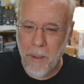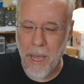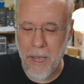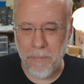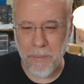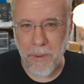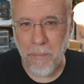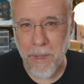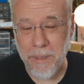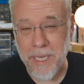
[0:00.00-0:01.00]

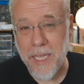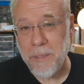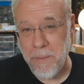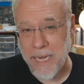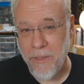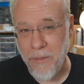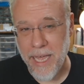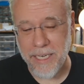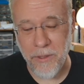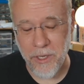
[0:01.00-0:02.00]
But it does mean
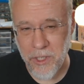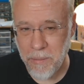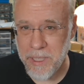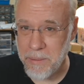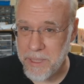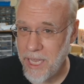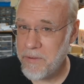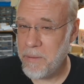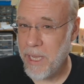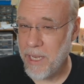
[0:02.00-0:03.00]
that the chips
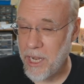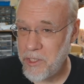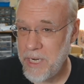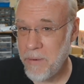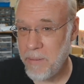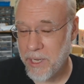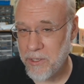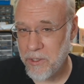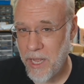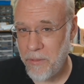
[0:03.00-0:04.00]
themselves can be a lot cheaper because
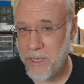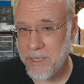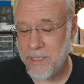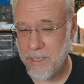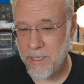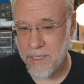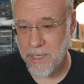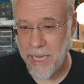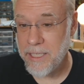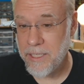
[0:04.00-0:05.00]
there's not this
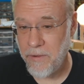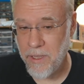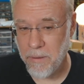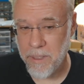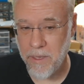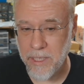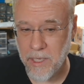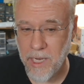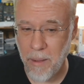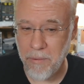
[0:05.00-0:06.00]
license fee that's
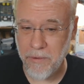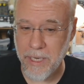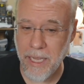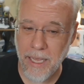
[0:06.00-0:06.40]
on top of it.